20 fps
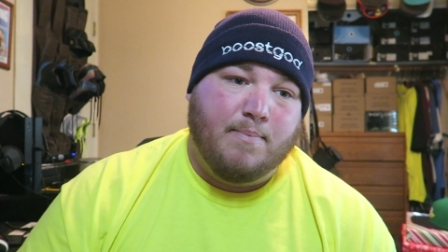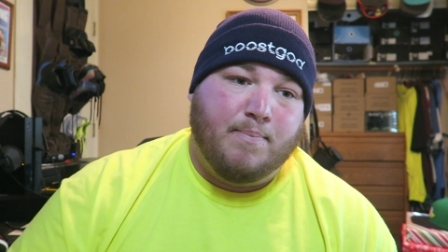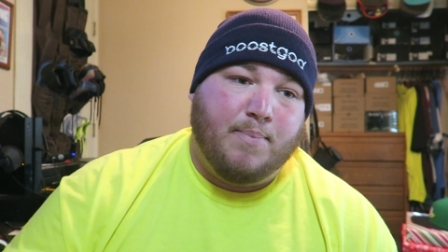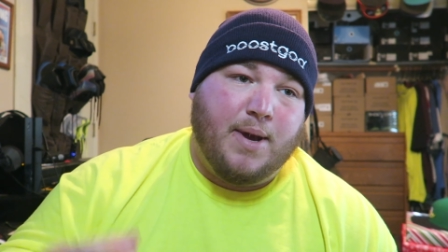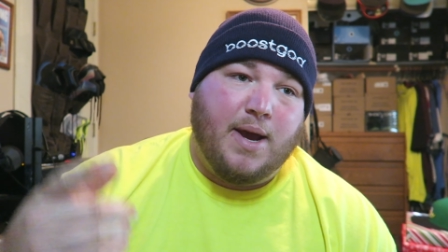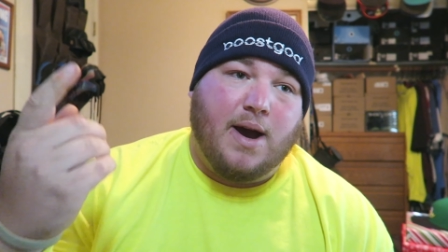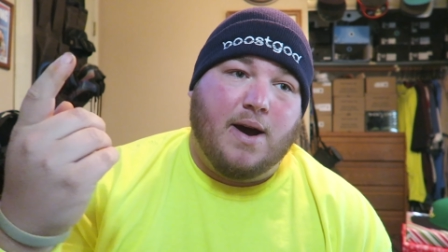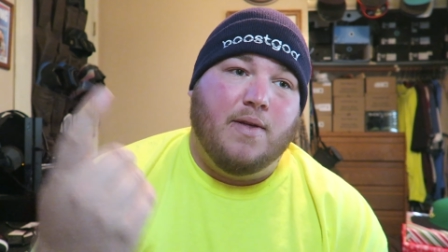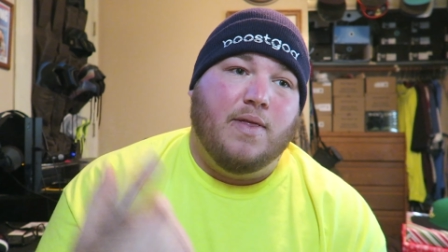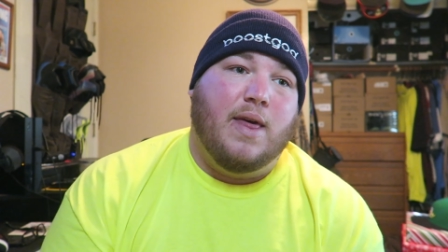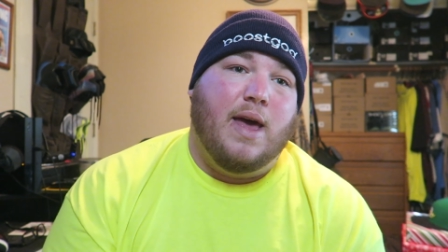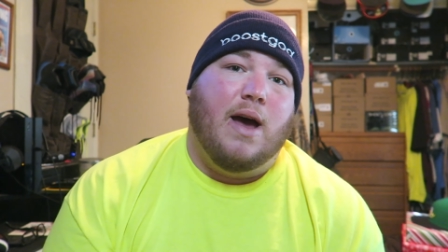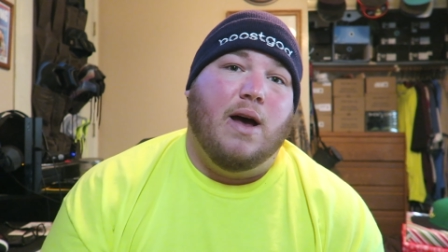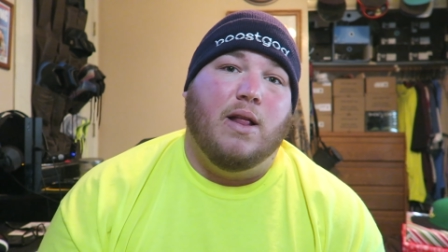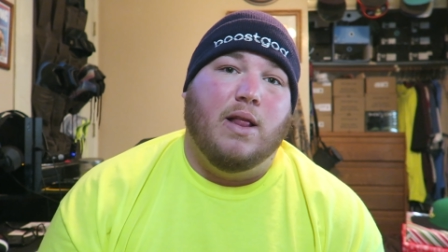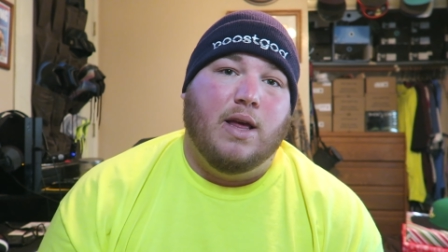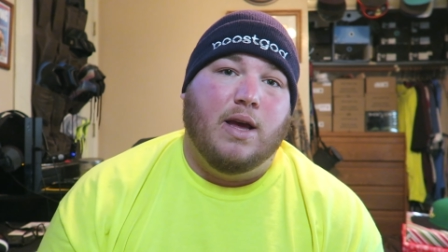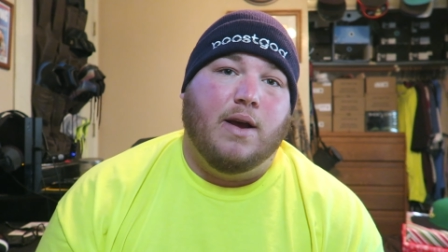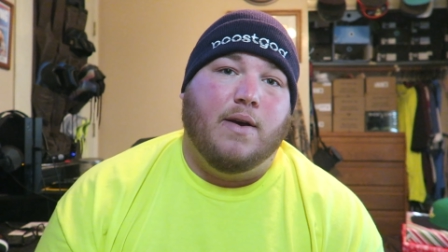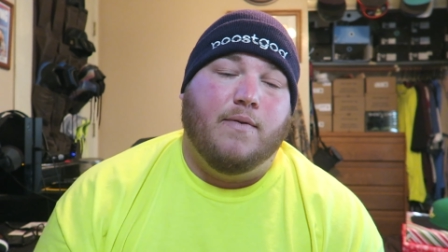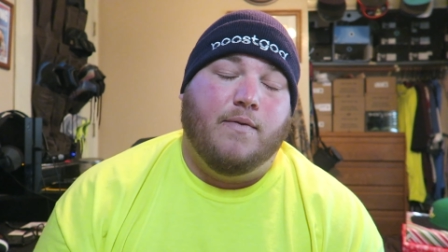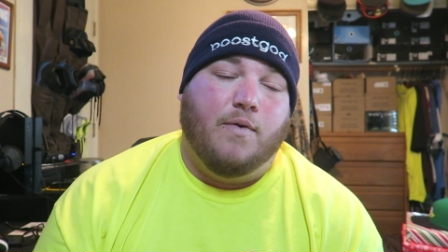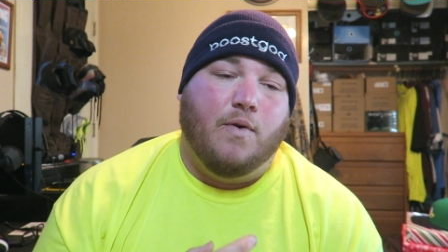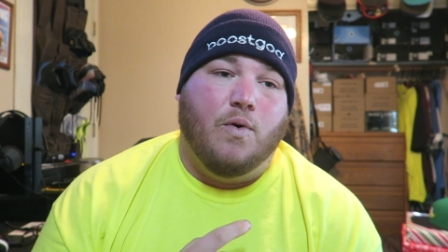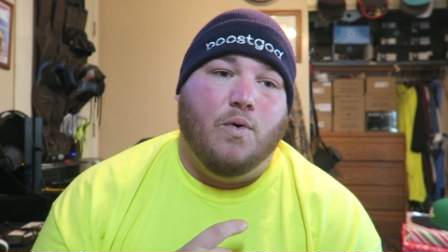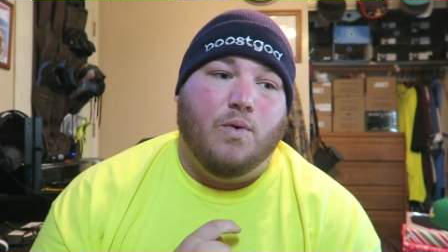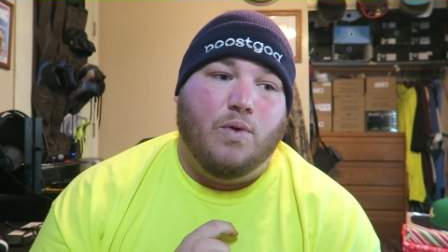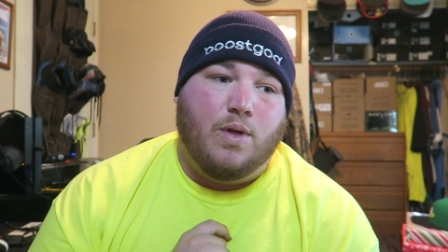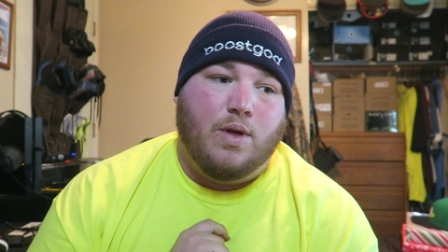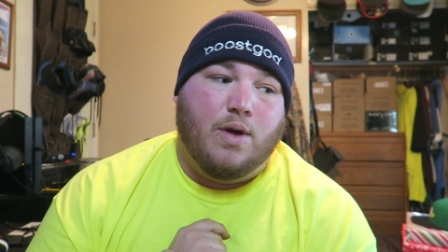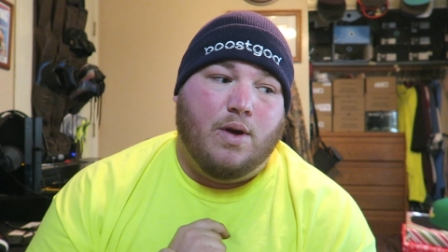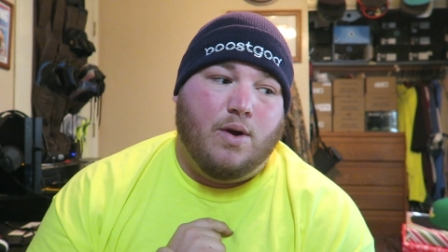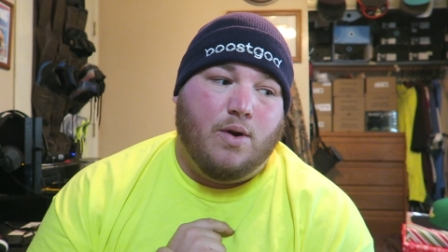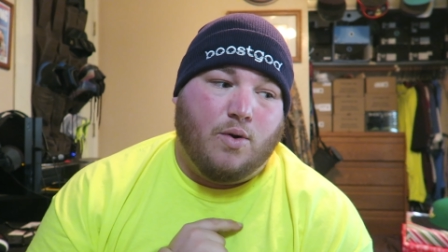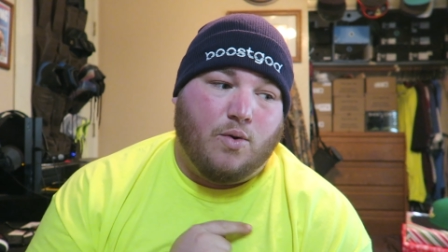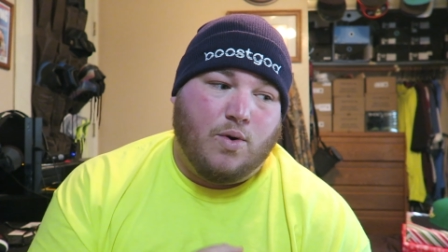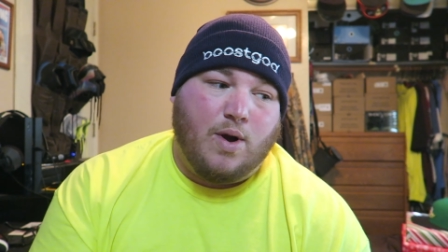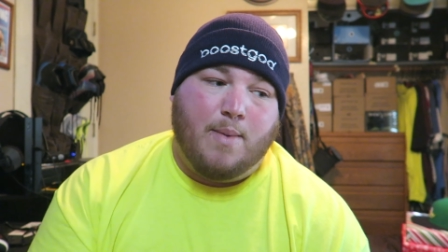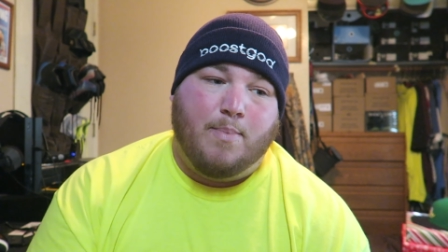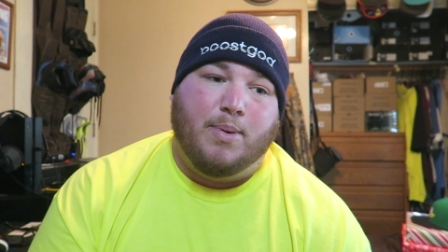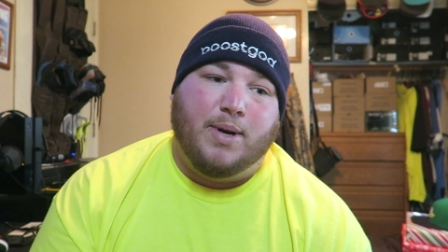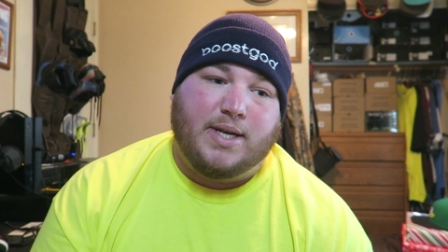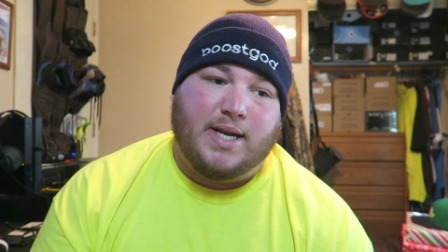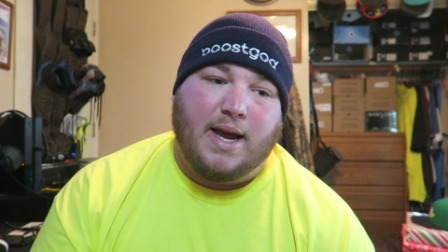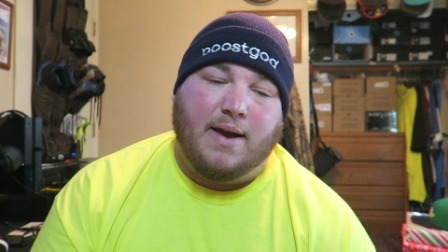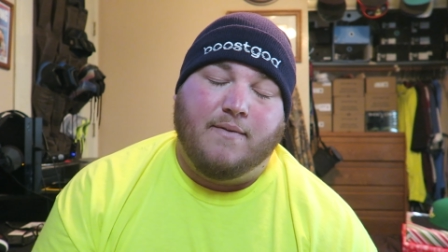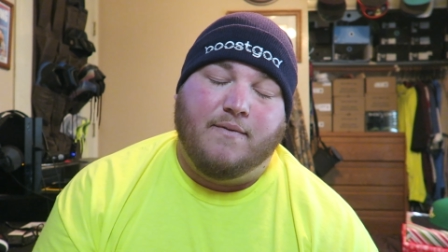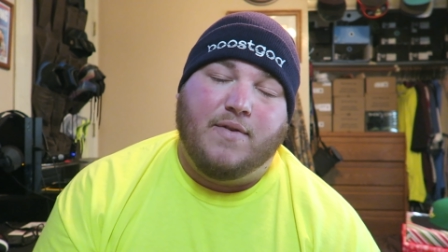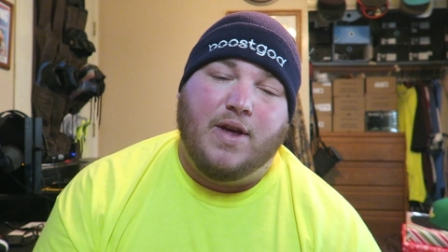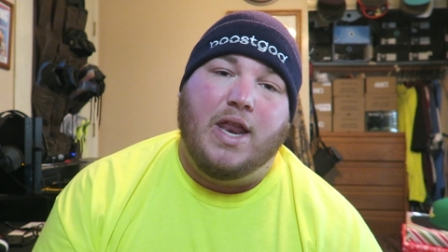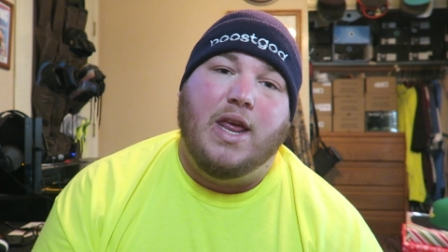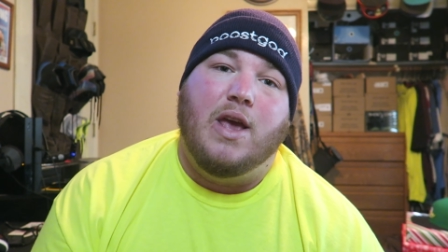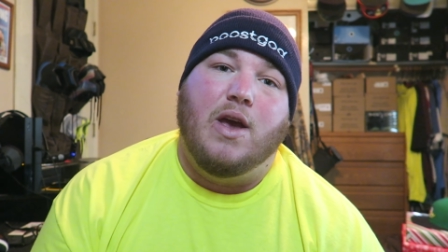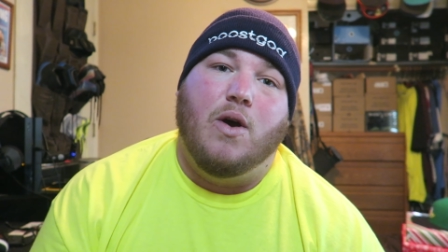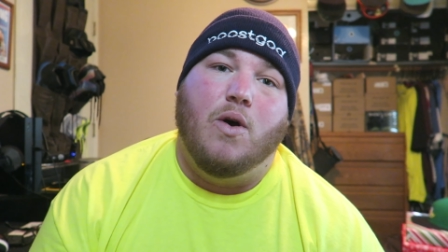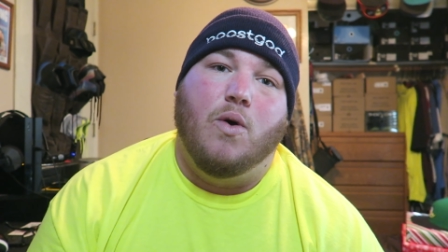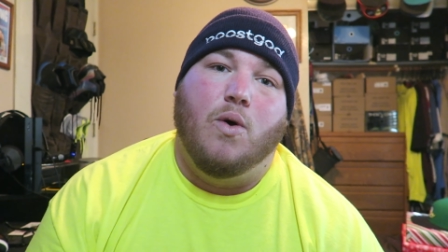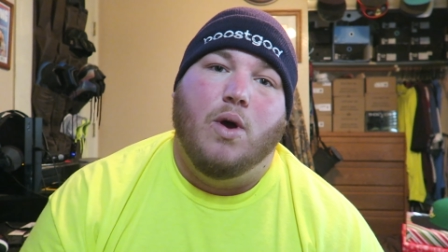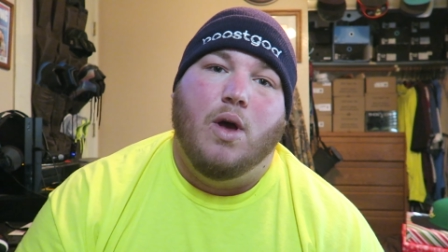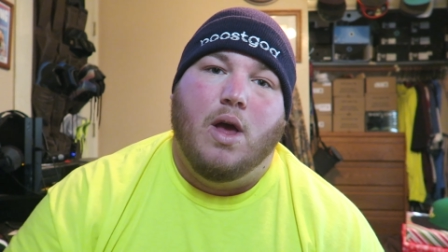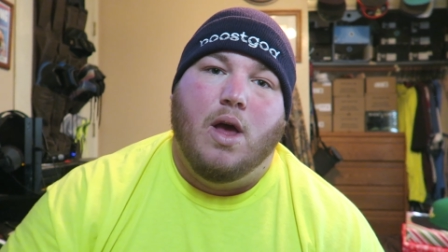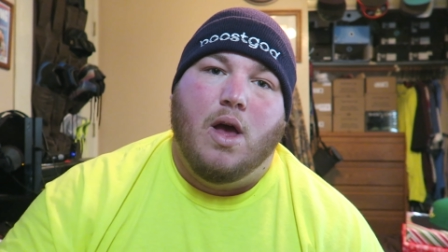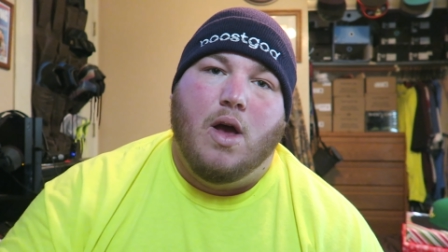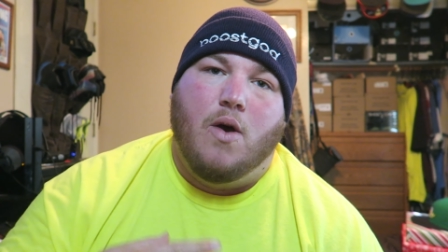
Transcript: Be on the outlook for the Crep Protect video